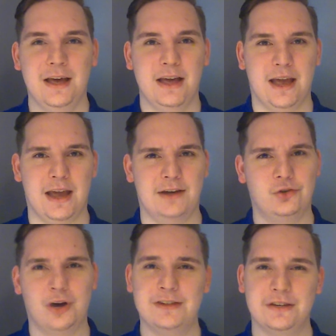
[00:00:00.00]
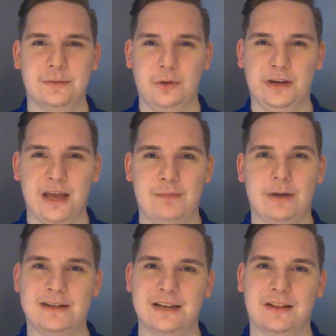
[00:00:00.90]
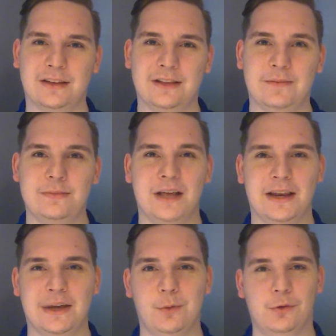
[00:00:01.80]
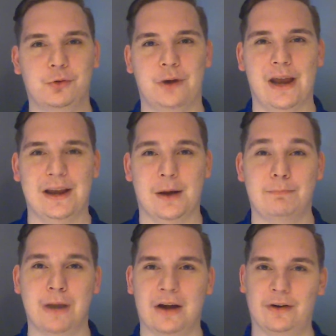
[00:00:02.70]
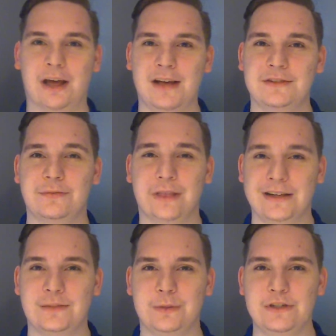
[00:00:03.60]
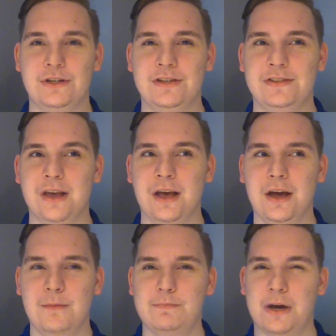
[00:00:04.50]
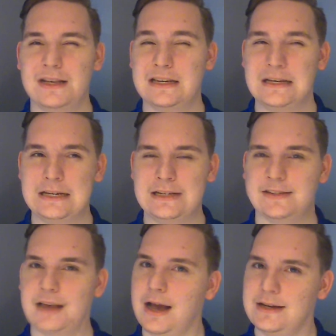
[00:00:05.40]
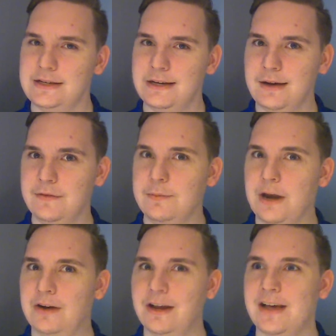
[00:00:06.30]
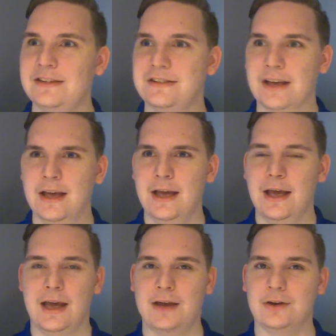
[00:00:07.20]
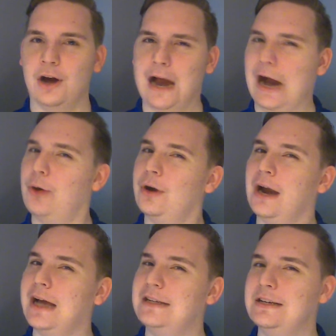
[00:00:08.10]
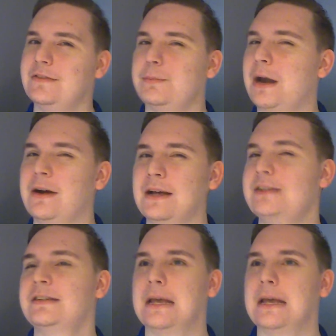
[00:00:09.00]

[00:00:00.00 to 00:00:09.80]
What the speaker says: and tries to communicate by telling them that it will create a paradise for that species. But its idea of a paradise and our idea of a paradise,